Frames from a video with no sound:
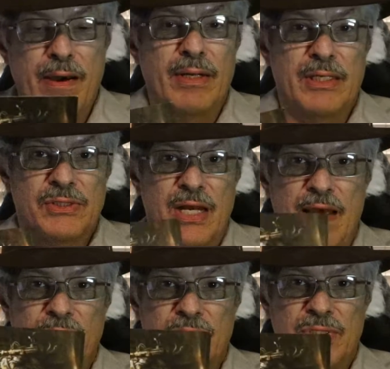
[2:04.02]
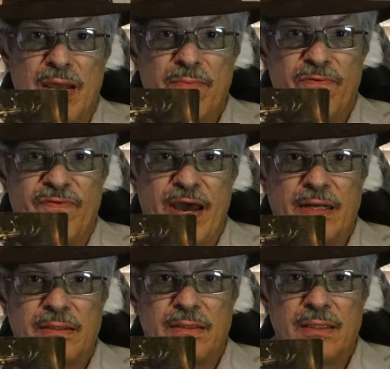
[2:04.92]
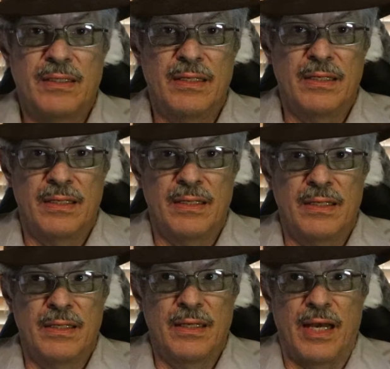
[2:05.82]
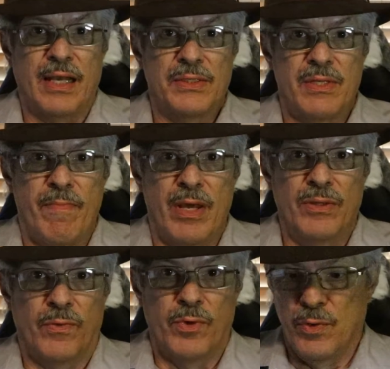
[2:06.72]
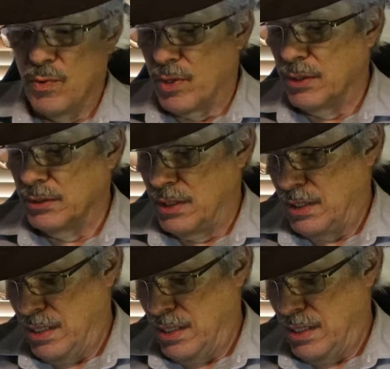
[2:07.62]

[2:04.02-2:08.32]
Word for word: probably doesn't have the same effect. I guess they meant in the real world.